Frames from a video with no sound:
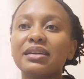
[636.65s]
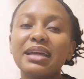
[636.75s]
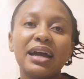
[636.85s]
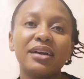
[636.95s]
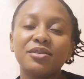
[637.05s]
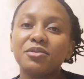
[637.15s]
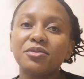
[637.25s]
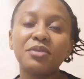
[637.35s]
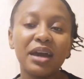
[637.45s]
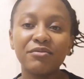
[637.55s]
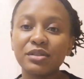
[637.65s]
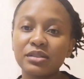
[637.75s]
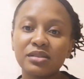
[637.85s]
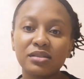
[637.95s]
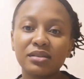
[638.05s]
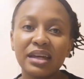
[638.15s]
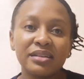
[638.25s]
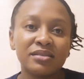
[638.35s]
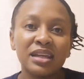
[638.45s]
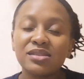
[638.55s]
yeah, you haven't.
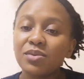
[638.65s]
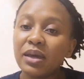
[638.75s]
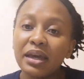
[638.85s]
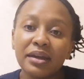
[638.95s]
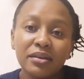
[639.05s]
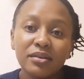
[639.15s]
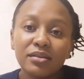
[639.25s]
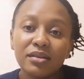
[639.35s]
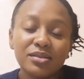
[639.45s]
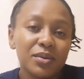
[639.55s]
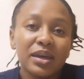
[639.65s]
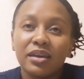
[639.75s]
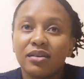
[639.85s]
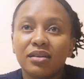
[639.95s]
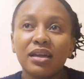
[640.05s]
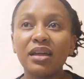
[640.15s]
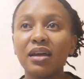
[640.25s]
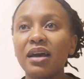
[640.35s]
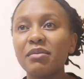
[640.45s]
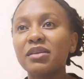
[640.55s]
And that's okay. It's okay.
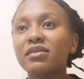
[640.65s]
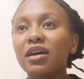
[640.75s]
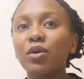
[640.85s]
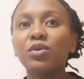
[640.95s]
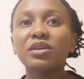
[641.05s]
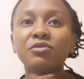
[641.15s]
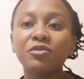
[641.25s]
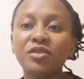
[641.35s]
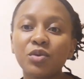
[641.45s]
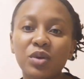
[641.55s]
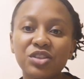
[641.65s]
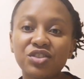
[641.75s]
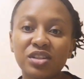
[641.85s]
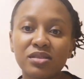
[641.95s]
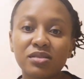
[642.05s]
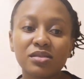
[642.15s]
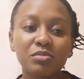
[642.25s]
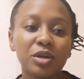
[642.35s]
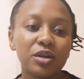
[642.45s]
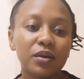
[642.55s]
I mean, there are only 50
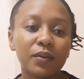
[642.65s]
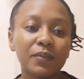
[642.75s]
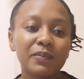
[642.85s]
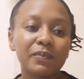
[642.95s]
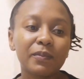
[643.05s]
questions per